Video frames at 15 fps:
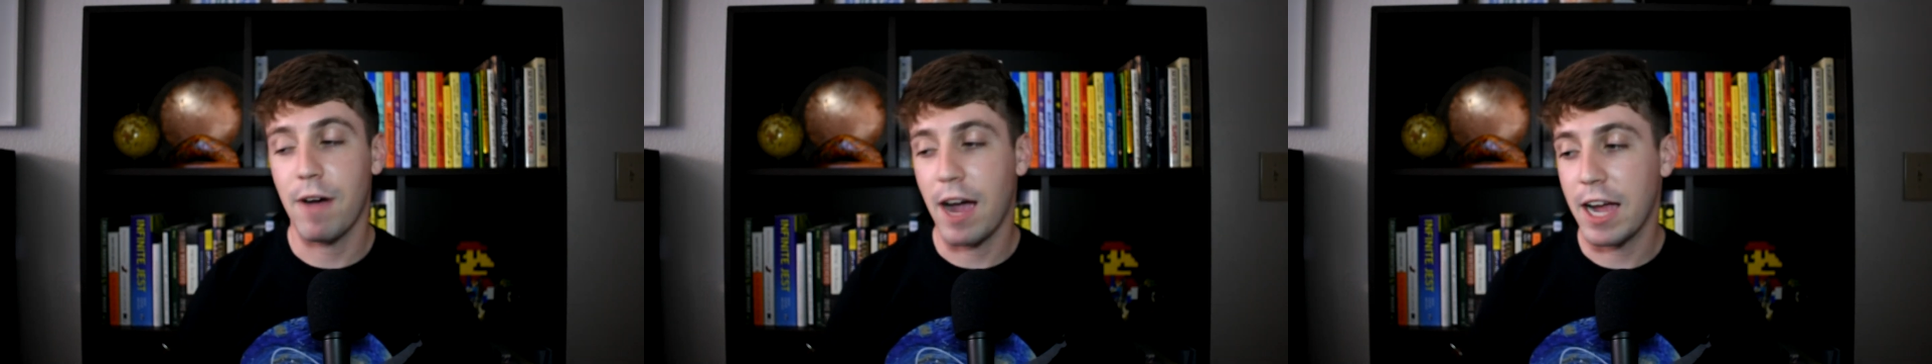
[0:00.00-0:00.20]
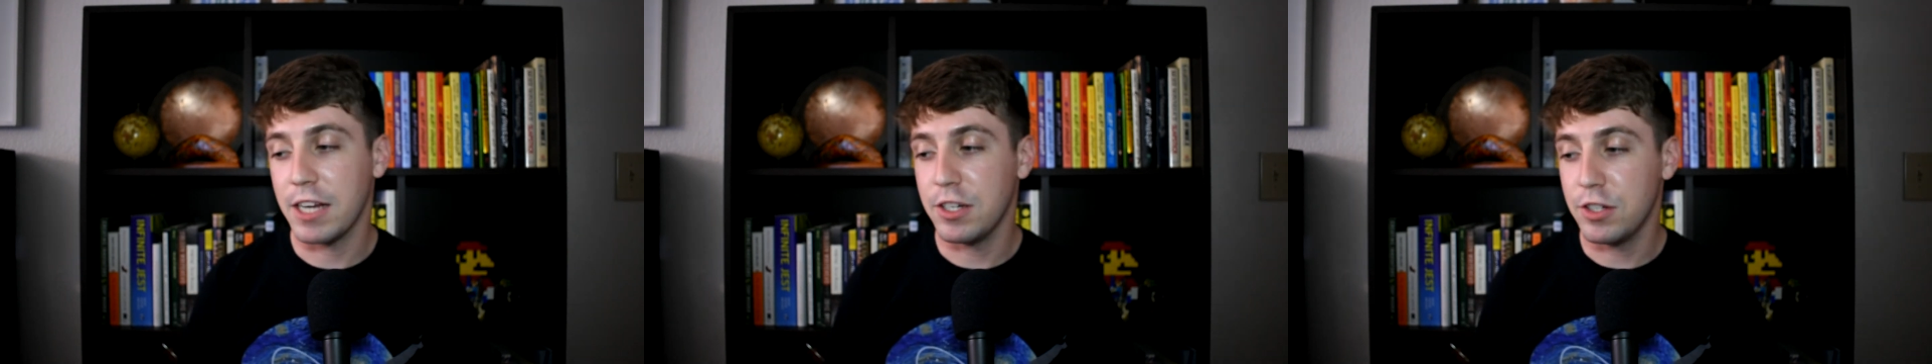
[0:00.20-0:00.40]

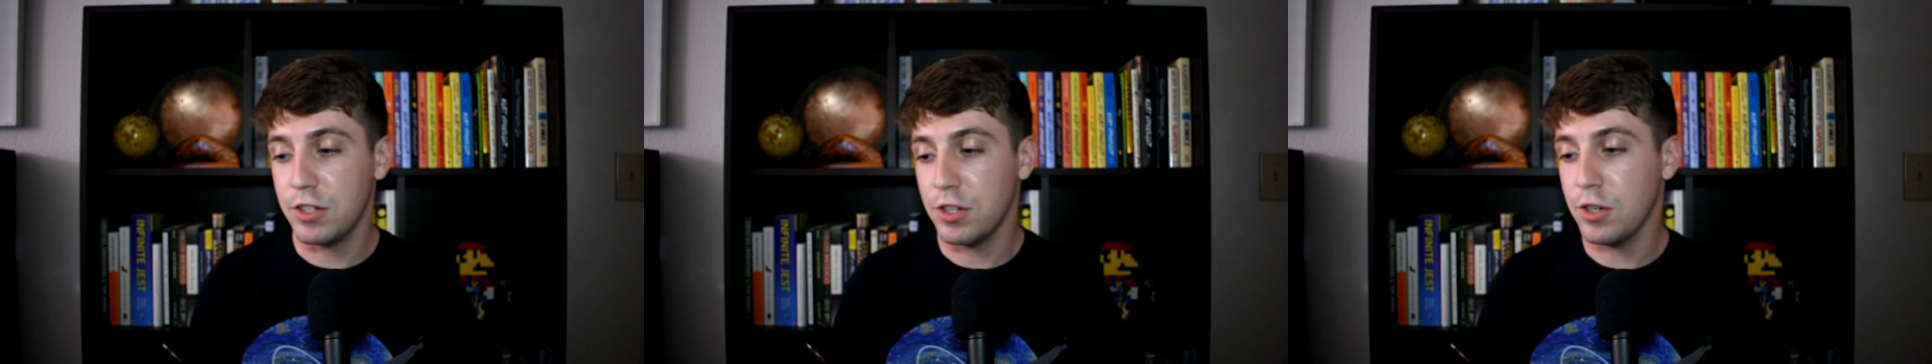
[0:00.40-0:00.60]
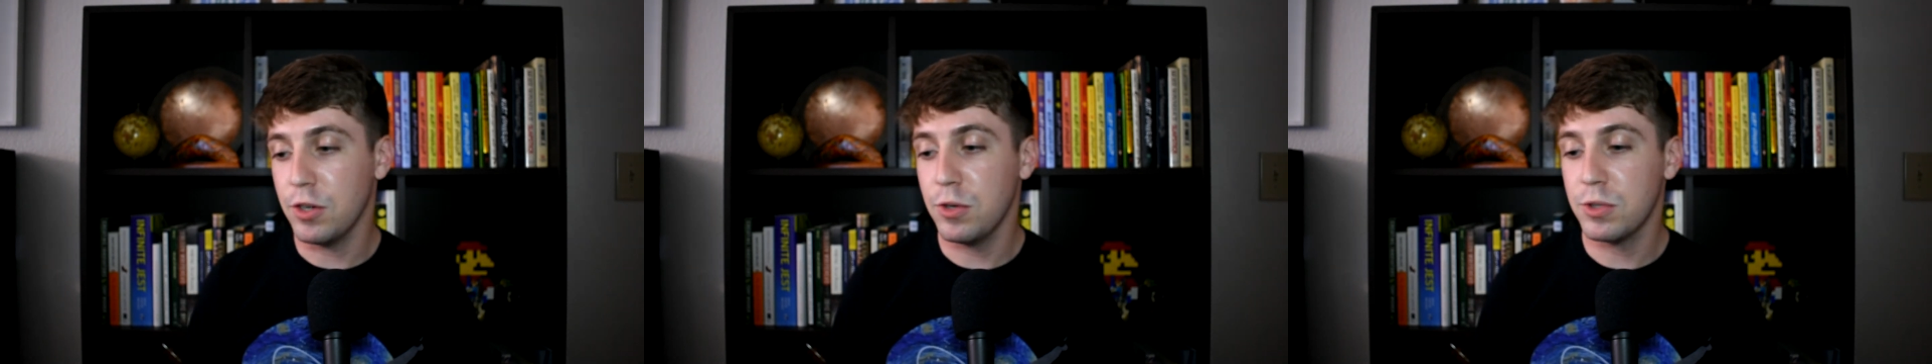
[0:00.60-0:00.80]
I
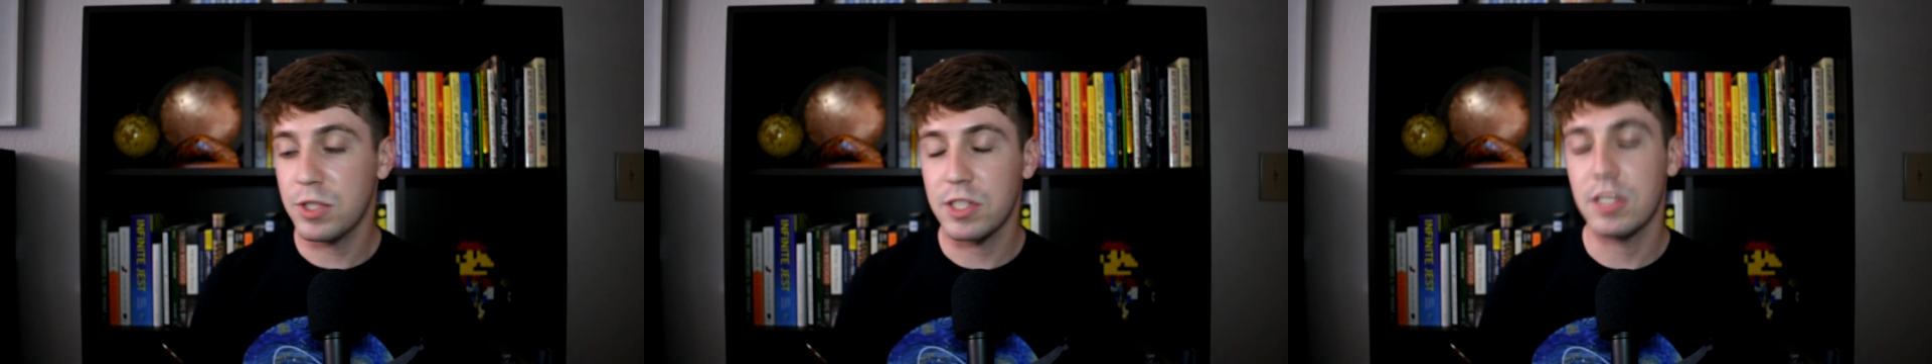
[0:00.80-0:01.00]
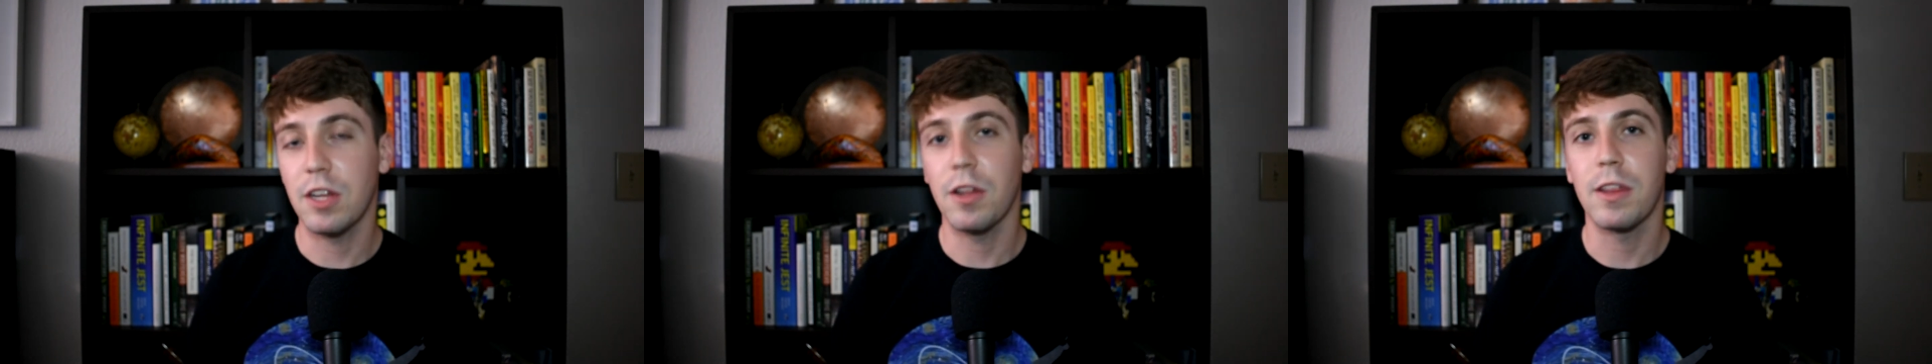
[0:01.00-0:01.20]
do
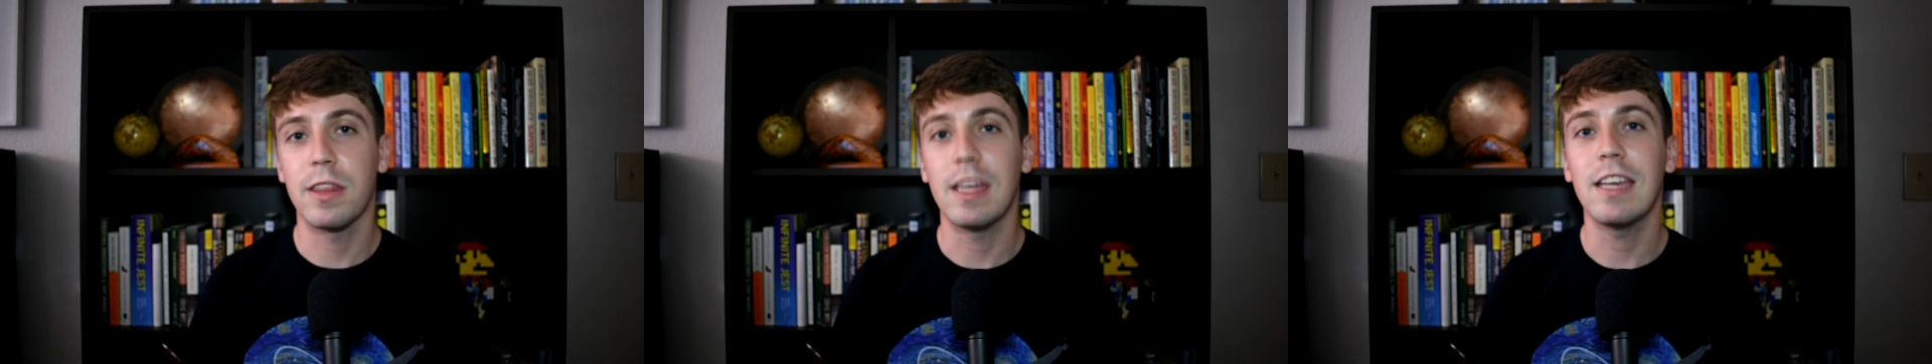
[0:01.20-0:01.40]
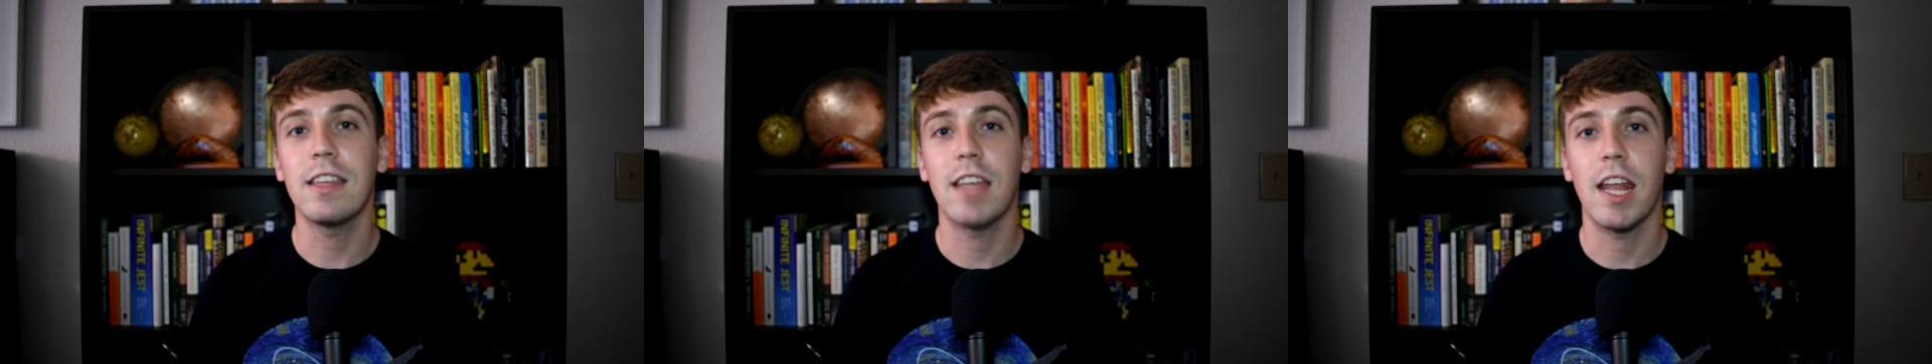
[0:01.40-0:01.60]
still
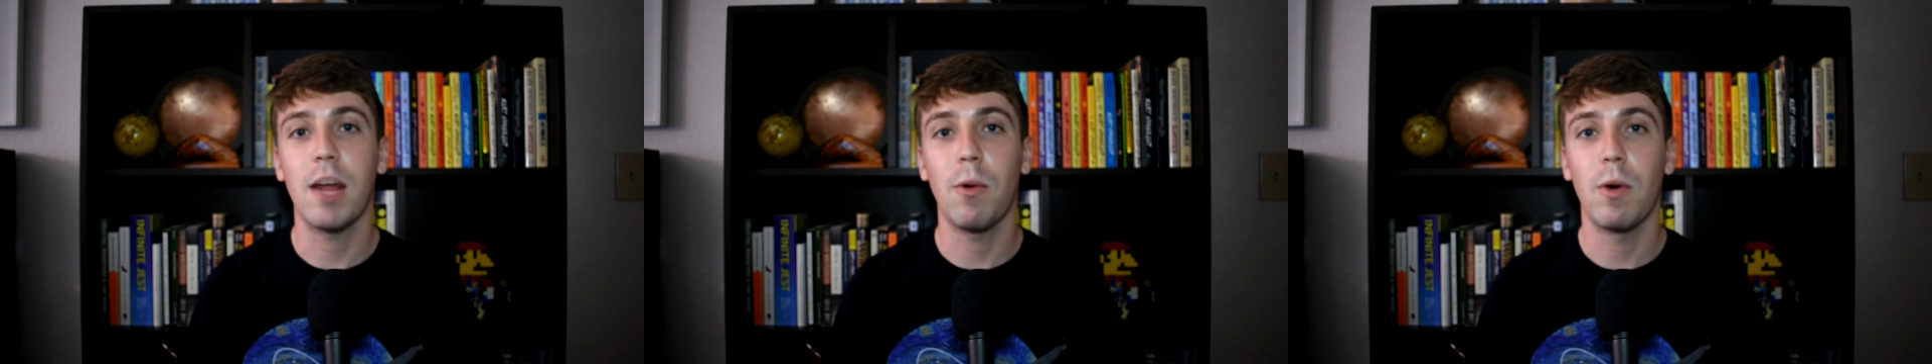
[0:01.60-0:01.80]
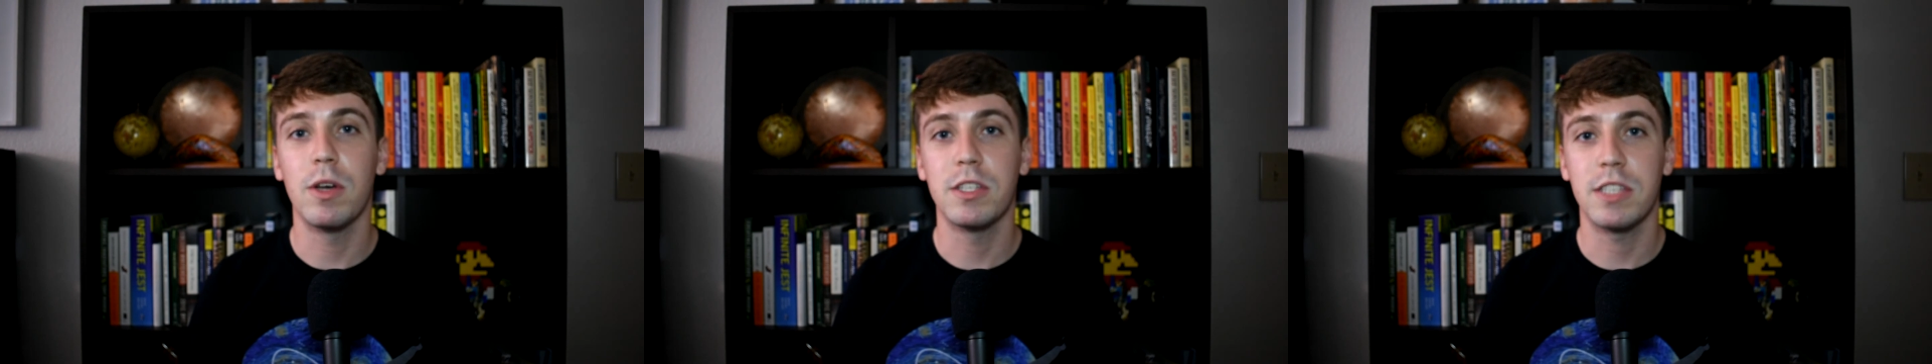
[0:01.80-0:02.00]
think that
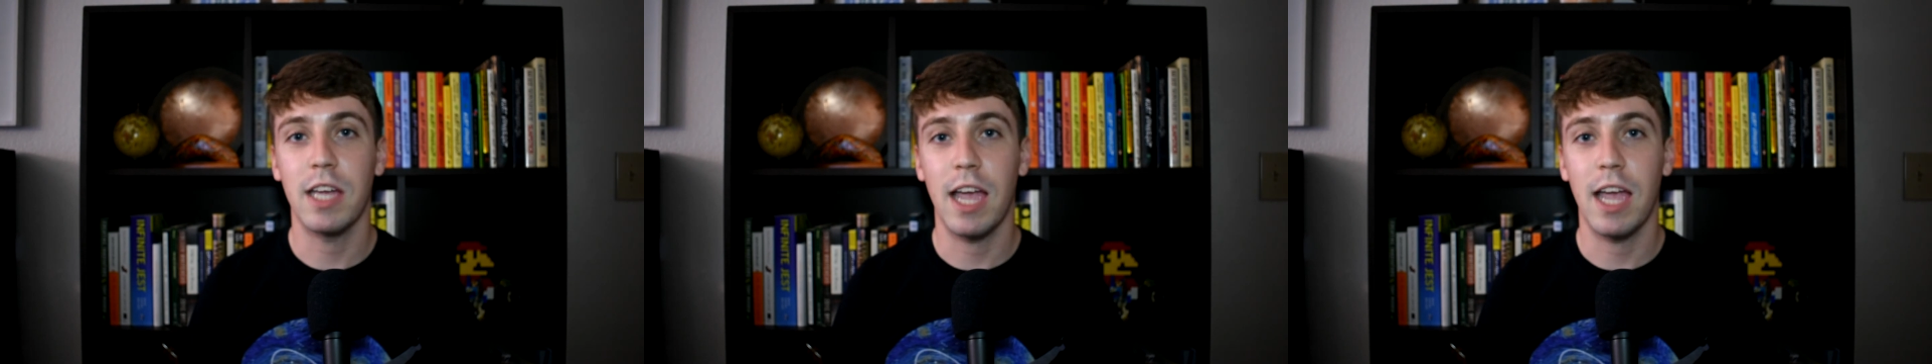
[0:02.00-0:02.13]
it was